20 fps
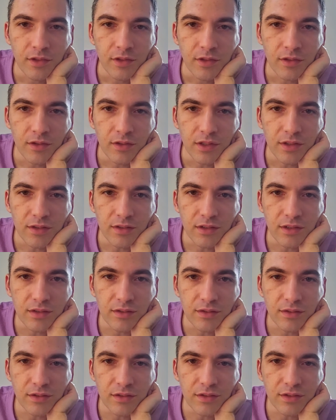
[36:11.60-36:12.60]
let's
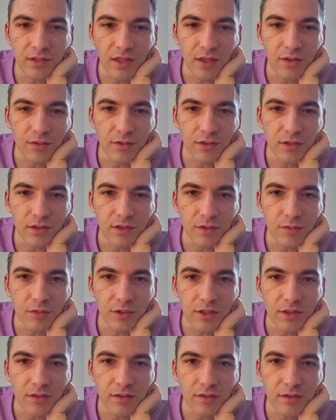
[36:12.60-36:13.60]
listen to the sound a little
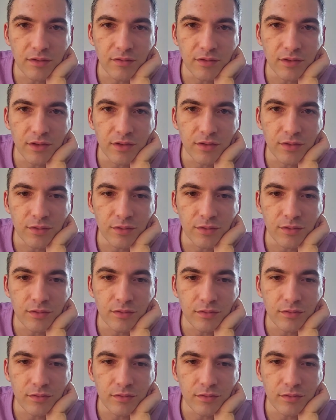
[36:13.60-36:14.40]
bit of this oud.